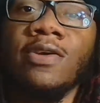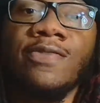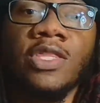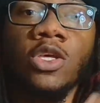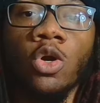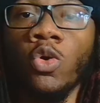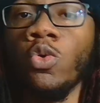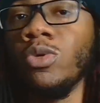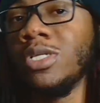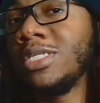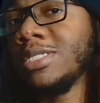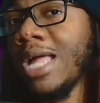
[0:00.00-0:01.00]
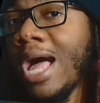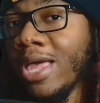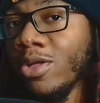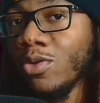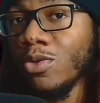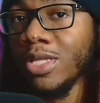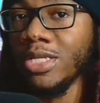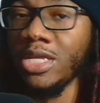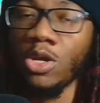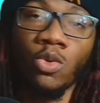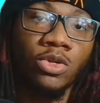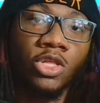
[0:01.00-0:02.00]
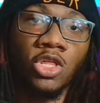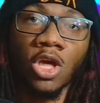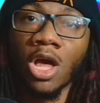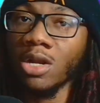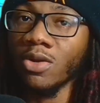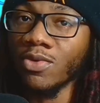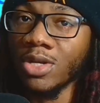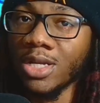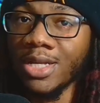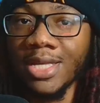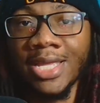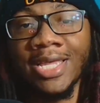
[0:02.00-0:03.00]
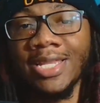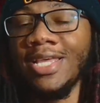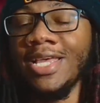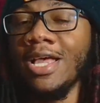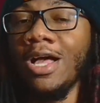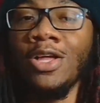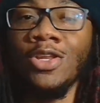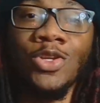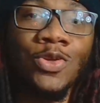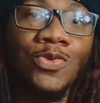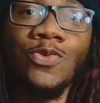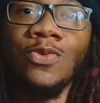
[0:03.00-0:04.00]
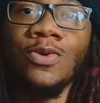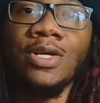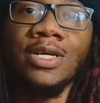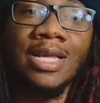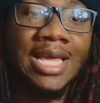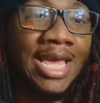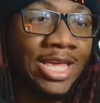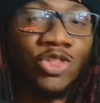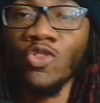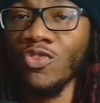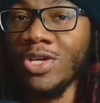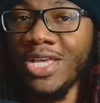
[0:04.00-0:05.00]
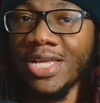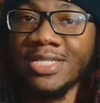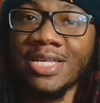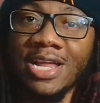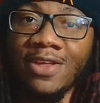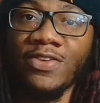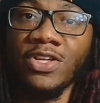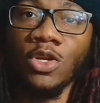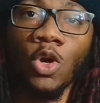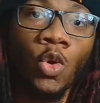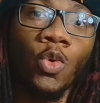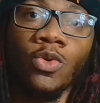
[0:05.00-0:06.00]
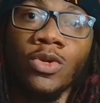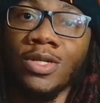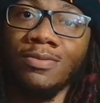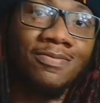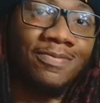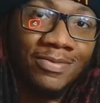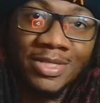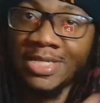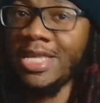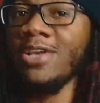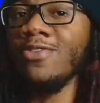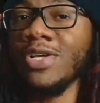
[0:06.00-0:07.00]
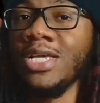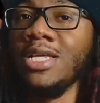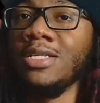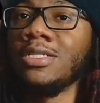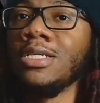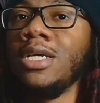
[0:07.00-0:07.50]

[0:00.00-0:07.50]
the old style and the old genre and a new entry inside of an old series,